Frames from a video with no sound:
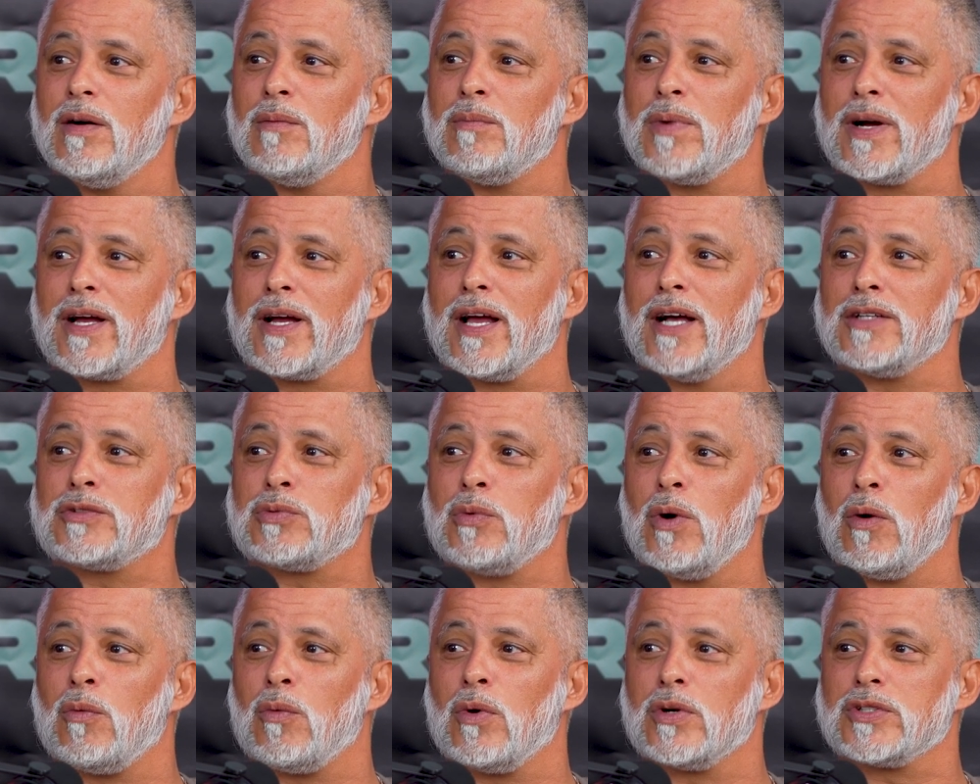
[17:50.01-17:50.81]
But guess
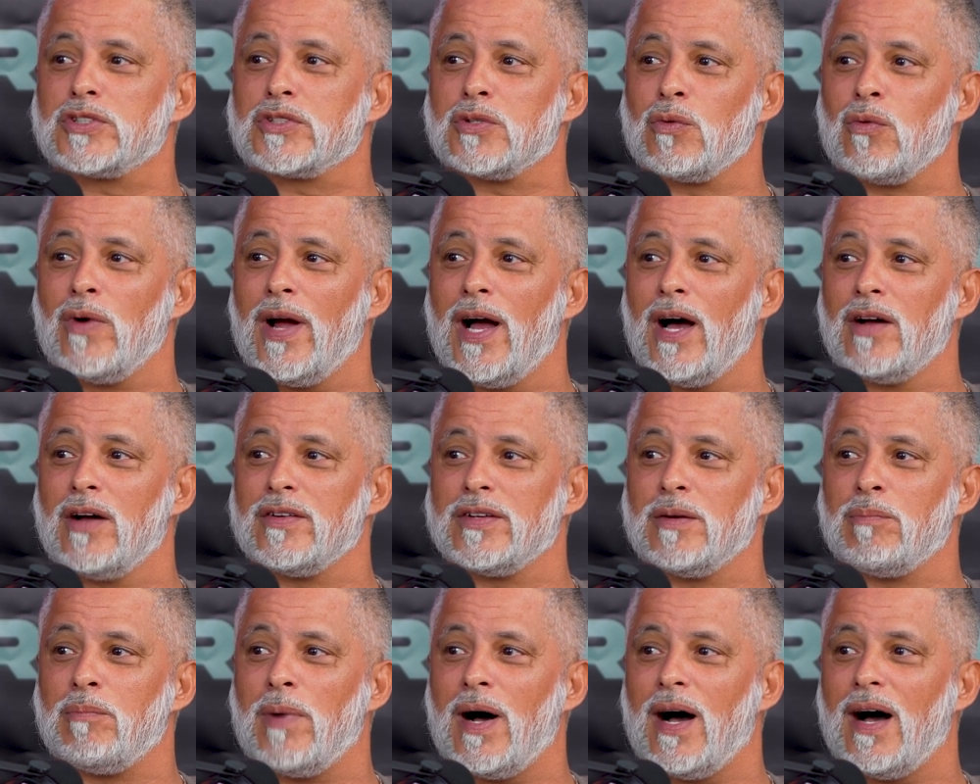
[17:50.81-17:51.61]
what we're
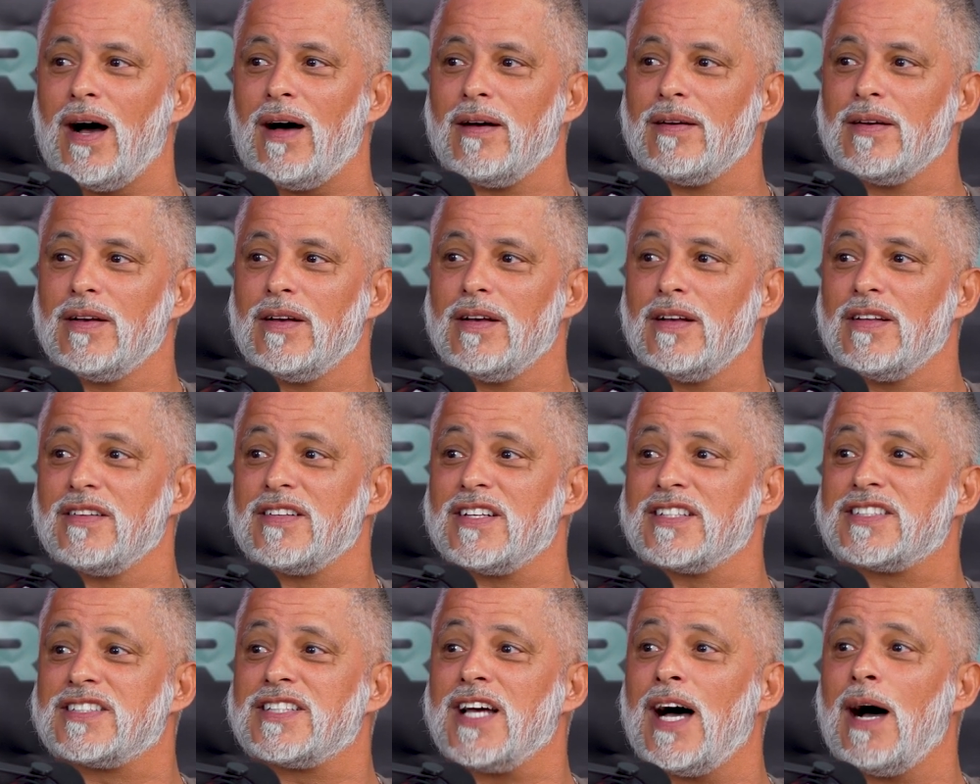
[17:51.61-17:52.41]
surrounded by?
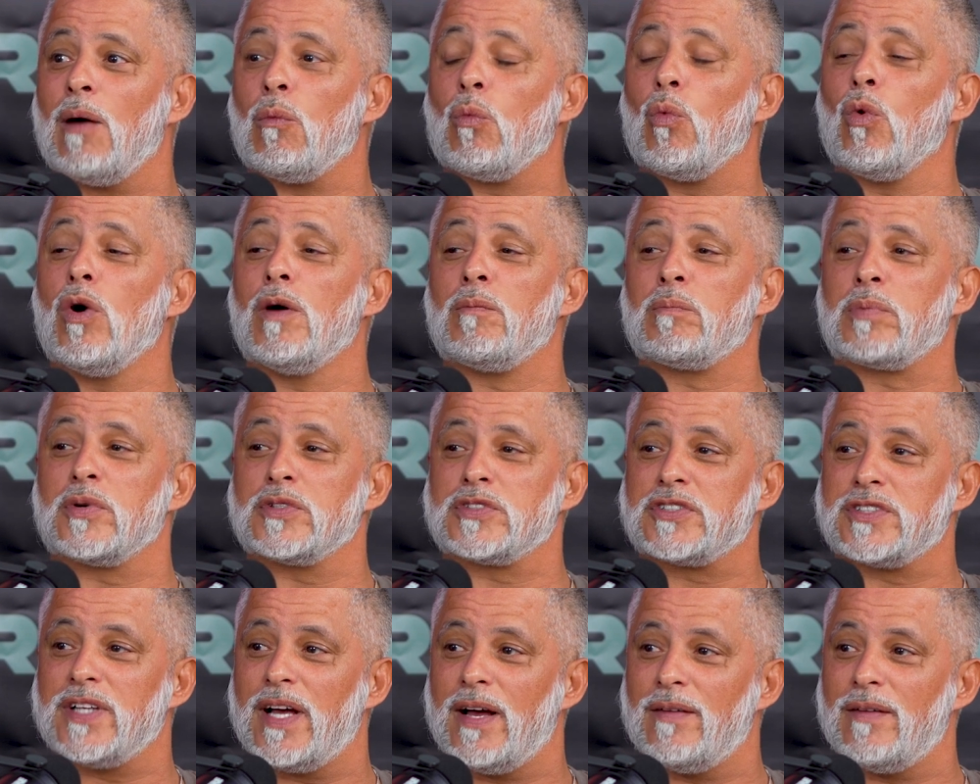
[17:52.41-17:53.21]
The top
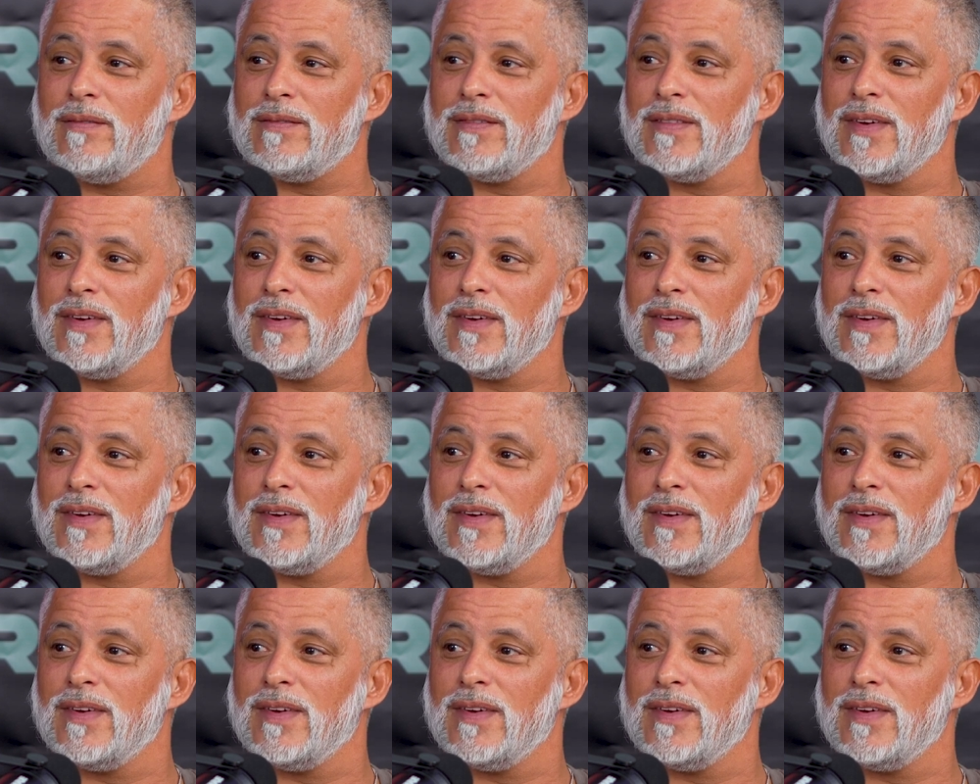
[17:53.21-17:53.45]
1%. Okay.